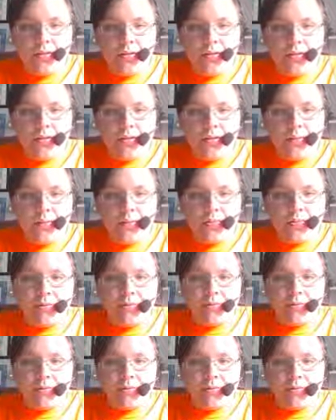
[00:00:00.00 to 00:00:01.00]
one moment.
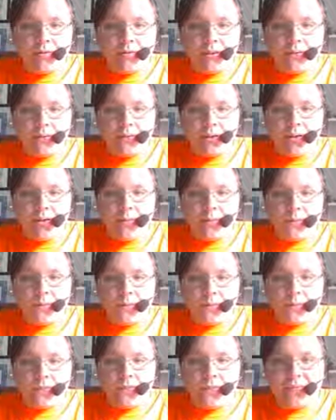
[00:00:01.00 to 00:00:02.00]
There we go.
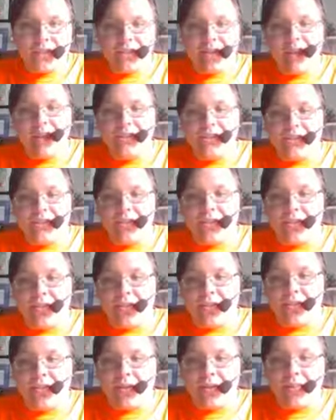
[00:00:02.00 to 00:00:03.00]
I see.
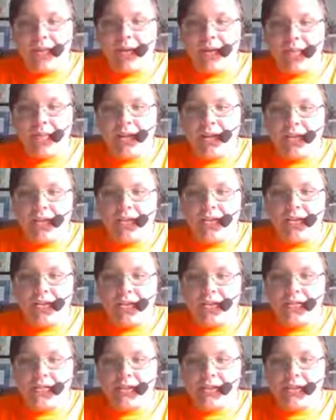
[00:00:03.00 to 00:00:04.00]
Defense may begin its
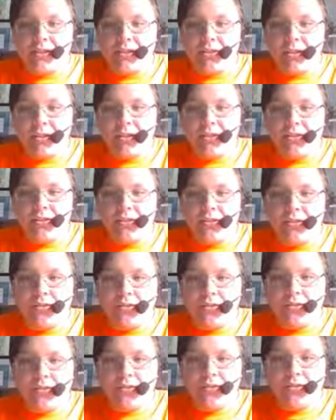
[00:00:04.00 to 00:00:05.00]
cross-examination.
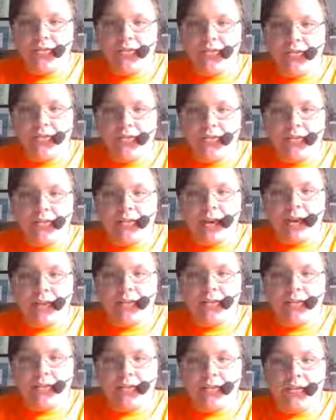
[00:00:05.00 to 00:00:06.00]
Right,
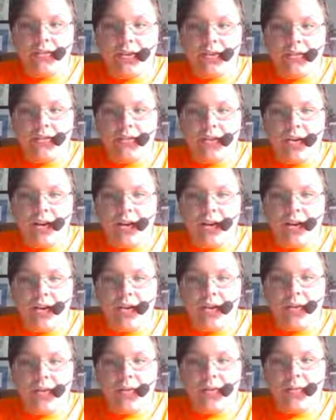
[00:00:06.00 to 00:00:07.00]
Your Honor. I
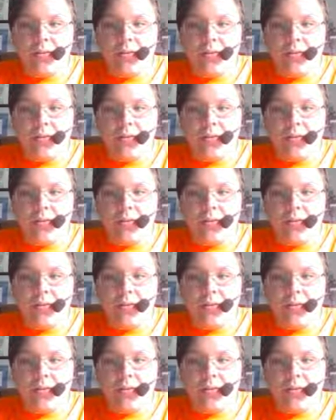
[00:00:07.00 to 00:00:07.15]
hope